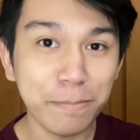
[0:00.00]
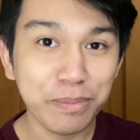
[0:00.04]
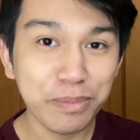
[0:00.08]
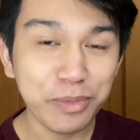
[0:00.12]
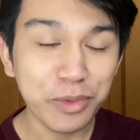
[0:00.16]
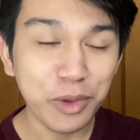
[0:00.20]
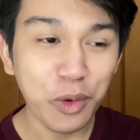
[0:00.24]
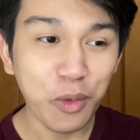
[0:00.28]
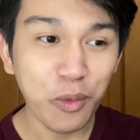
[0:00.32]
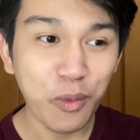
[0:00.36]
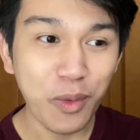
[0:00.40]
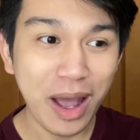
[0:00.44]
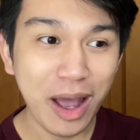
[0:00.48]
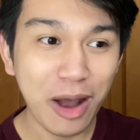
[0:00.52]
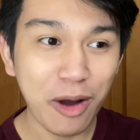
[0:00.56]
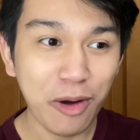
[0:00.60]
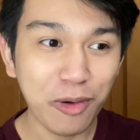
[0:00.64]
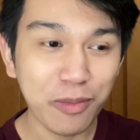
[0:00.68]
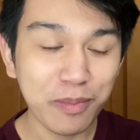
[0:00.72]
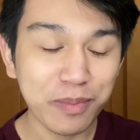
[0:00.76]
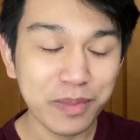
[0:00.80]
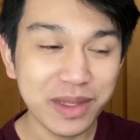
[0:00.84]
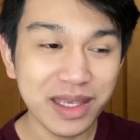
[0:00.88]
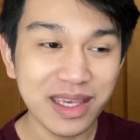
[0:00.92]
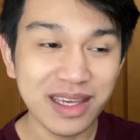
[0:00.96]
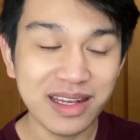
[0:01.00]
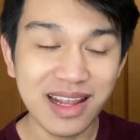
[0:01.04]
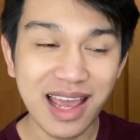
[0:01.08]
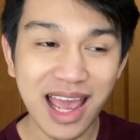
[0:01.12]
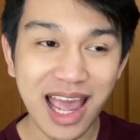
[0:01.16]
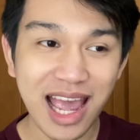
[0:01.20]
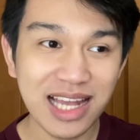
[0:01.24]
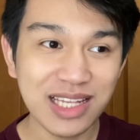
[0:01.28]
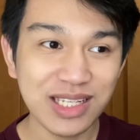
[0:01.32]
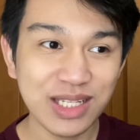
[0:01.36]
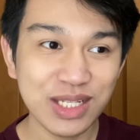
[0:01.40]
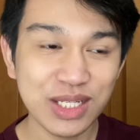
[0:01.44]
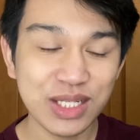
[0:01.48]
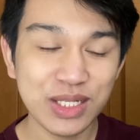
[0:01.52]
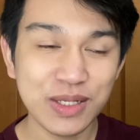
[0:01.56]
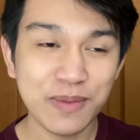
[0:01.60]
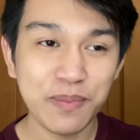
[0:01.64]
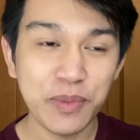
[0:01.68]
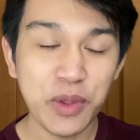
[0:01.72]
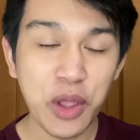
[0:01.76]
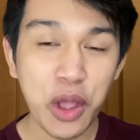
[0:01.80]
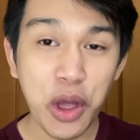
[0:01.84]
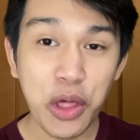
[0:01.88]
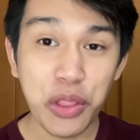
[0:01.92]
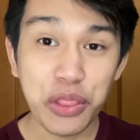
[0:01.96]
Wow, it has
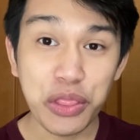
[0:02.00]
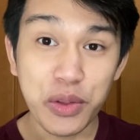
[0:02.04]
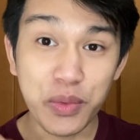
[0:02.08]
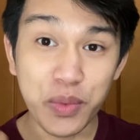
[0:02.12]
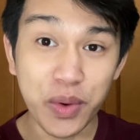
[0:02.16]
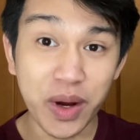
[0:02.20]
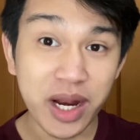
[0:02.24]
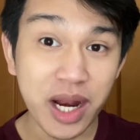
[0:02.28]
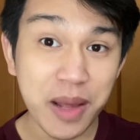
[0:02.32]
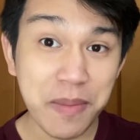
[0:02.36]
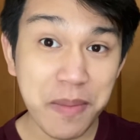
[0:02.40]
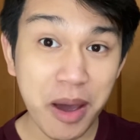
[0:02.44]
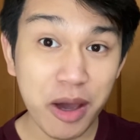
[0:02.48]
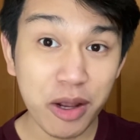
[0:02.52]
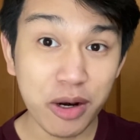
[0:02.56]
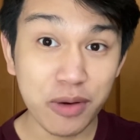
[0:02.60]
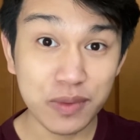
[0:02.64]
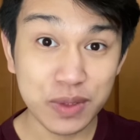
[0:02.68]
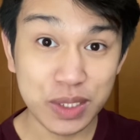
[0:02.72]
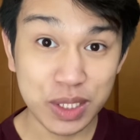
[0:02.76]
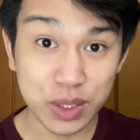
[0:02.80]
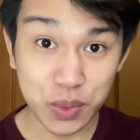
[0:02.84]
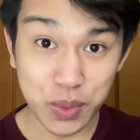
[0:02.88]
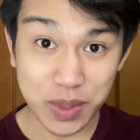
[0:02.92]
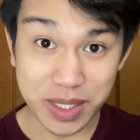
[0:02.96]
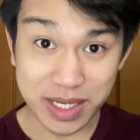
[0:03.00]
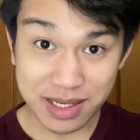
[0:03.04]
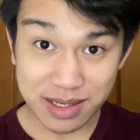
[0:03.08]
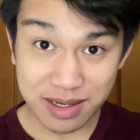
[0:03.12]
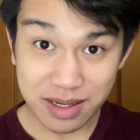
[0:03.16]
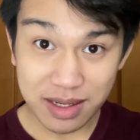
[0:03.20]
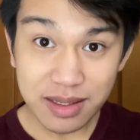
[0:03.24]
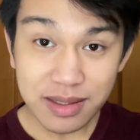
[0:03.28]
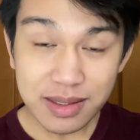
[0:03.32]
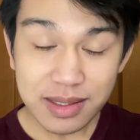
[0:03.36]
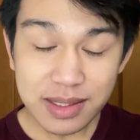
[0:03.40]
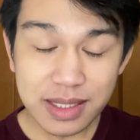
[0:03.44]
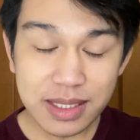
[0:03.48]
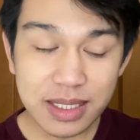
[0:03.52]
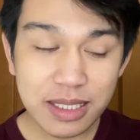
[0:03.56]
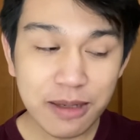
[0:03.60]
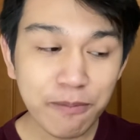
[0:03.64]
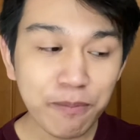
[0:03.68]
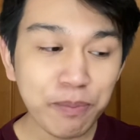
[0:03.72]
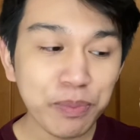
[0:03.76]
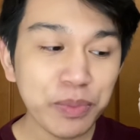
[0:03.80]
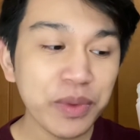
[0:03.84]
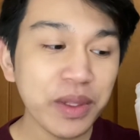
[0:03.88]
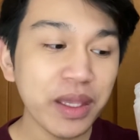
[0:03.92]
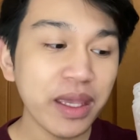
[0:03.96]
the right amount of sweetness,
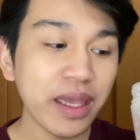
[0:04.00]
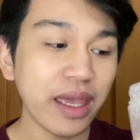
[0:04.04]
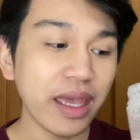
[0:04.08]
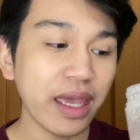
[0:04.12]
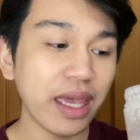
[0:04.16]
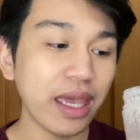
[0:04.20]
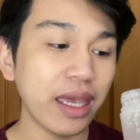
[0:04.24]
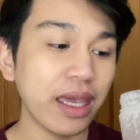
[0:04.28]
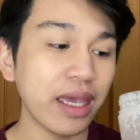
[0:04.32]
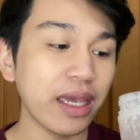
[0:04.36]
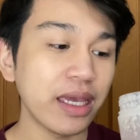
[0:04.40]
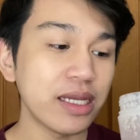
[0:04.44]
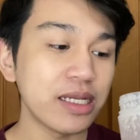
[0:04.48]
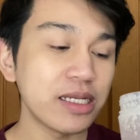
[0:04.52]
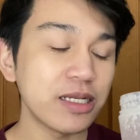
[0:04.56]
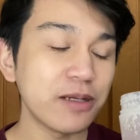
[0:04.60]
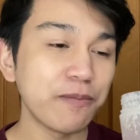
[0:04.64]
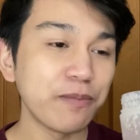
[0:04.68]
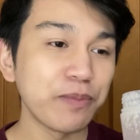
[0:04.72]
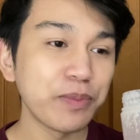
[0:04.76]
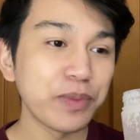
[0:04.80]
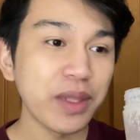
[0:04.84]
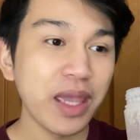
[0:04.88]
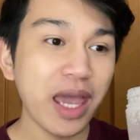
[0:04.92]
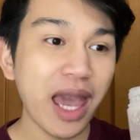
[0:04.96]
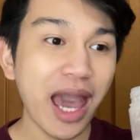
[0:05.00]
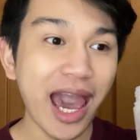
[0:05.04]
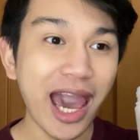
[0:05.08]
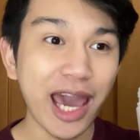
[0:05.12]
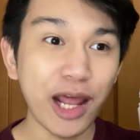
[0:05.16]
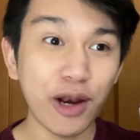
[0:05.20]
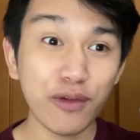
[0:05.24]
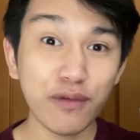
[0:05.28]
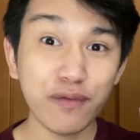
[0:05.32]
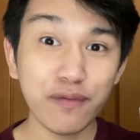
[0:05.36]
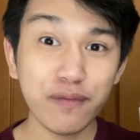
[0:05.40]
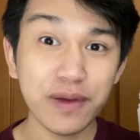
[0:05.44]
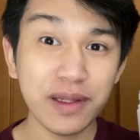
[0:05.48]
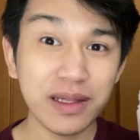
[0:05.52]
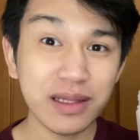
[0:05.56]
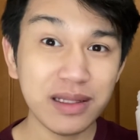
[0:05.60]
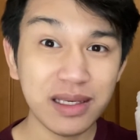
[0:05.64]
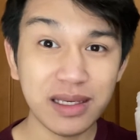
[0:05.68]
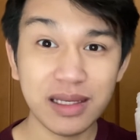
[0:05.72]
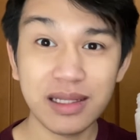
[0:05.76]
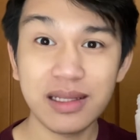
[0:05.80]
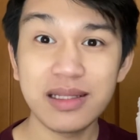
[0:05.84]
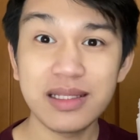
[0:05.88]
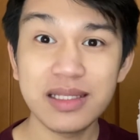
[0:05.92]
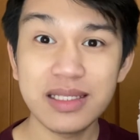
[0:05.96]
and I don't feel
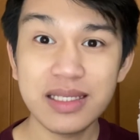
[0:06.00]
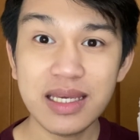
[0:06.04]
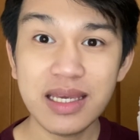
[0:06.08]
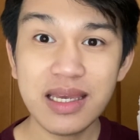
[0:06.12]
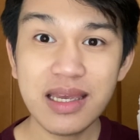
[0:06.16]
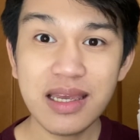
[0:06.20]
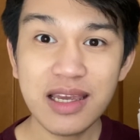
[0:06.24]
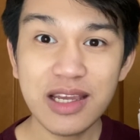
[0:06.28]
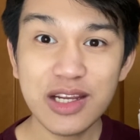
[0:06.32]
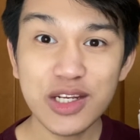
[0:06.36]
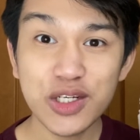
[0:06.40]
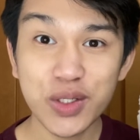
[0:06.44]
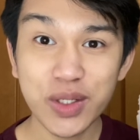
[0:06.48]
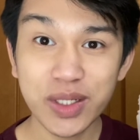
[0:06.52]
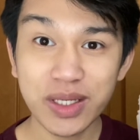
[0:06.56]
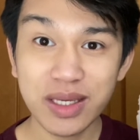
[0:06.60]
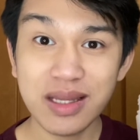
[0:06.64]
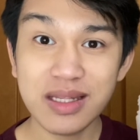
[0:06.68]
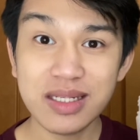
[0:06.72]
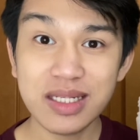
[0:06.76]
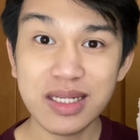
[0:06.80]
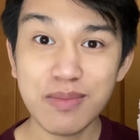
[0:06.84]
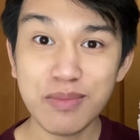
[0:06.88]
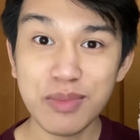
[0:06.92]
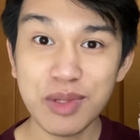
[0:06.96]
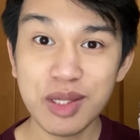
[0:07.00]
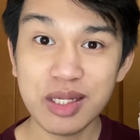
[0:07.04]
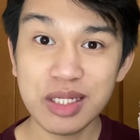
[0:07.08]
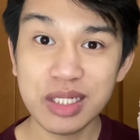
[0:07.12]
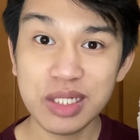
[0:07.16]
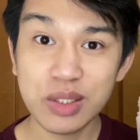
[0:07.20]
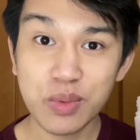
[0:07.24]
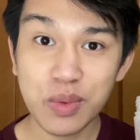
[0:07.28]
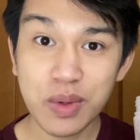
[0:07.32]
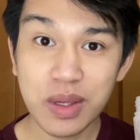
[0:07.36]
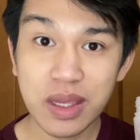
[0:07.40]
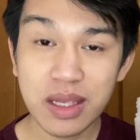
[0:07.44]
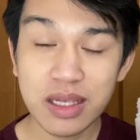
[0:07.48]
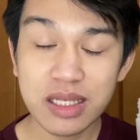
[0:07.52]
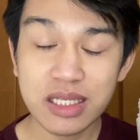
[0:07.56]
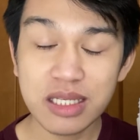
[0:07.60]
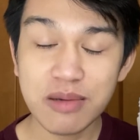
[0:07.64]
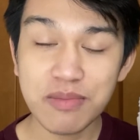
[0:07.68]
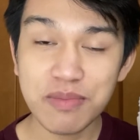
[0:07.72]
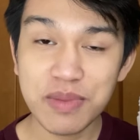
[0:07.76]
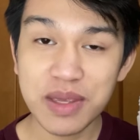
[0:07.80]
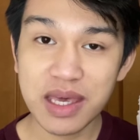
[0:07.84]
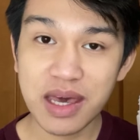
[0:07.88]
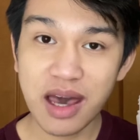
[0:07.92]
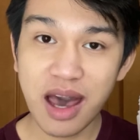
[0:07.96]
guilty drinking something sweet
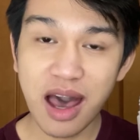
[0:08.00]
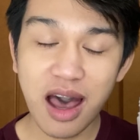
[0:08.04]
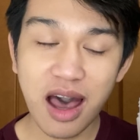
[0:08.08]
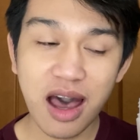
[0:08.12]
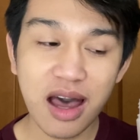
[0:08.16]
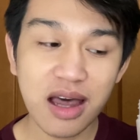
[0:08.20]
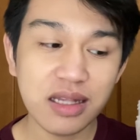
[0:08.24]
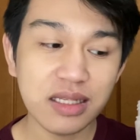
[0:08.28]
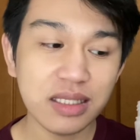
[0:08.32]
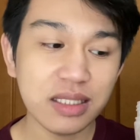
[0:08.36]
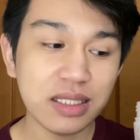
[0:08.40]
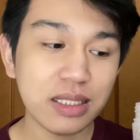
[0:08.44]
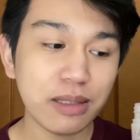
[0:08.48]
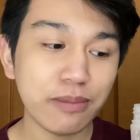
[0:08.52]
because